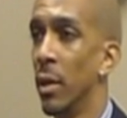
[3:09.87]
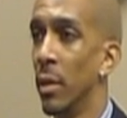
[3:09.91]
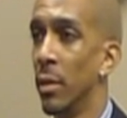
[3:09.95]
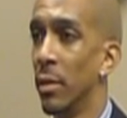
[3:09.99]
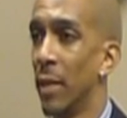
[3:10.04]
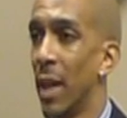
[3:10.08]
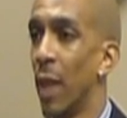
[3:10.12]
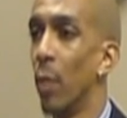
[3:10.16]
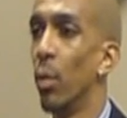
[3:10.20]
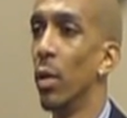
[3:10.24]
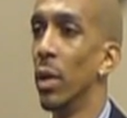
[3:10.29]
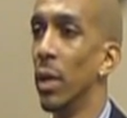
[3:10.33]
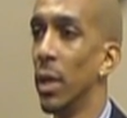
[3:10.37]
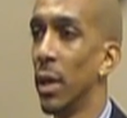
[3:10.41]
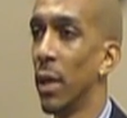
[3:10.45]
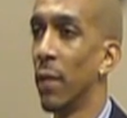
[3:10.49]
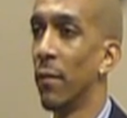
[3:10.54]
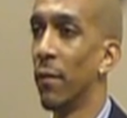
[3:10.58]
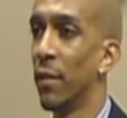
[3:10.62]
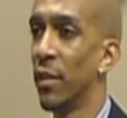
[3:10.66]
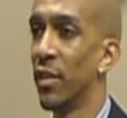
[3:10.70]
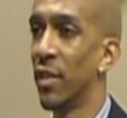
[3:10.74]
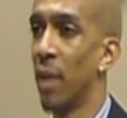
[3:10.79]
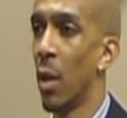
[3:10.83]
They were looking
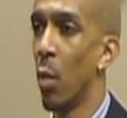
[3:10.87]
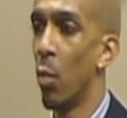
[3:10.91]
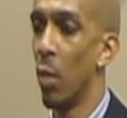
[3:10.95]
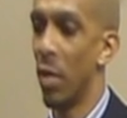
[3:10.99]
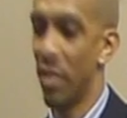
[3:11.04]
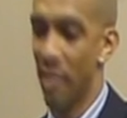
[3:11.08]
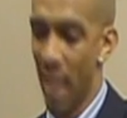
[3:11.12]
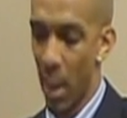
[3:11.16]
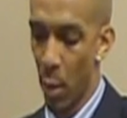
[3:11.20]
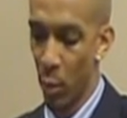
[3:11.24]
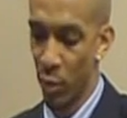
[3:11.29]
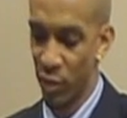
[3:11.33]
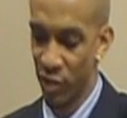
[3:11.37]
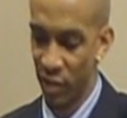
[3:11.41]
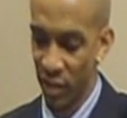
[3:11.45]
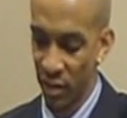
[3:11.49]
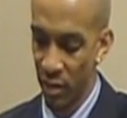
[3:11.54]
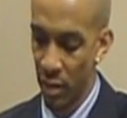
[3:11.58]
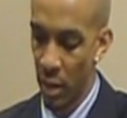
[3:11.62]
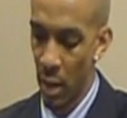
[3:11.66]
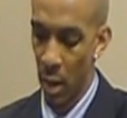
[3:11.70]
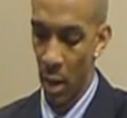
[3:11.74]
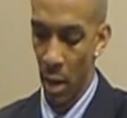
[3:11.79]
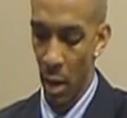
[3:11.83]
for someone that was
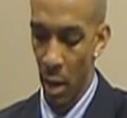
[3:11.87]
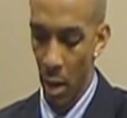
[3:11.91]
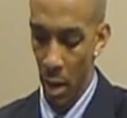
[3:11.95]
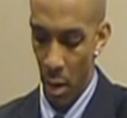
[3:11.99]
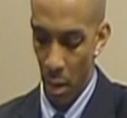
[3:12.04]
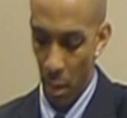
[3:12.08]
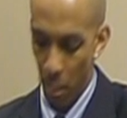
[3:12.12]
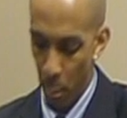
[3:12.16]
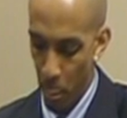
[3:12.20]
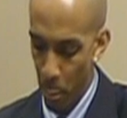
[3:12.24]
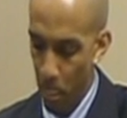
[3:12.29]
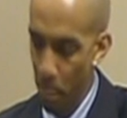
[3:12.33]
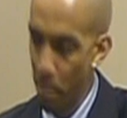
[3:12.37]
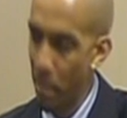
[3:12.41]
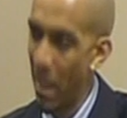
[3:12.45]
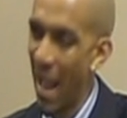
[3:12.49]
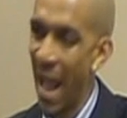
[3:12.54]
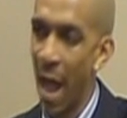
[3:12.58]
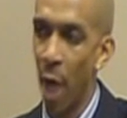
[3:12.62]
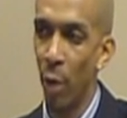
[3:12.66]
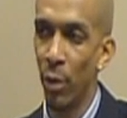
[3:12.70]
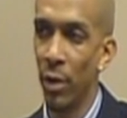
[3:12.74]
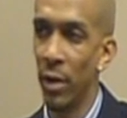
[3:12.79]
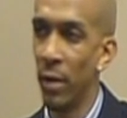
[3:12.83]
just
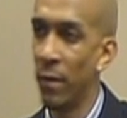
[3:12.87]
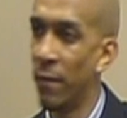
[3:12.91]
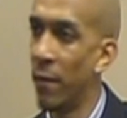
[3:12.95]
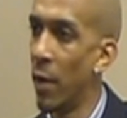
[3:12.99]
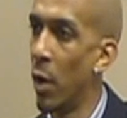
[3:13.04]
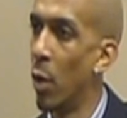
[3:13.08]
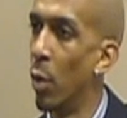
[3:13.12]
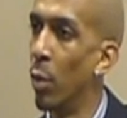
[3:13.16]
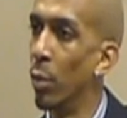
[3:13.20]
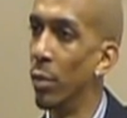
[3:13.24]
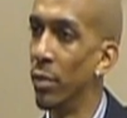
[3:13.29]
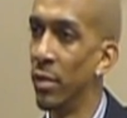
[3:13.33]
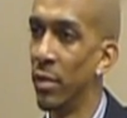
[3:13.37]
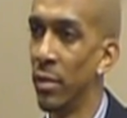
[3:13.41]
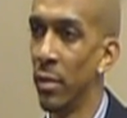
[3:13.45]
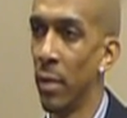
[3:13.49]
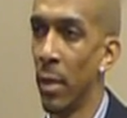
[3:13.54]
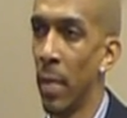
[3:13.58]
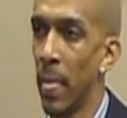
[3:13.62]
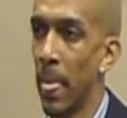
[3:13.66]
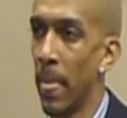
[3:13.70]
pounding the phones.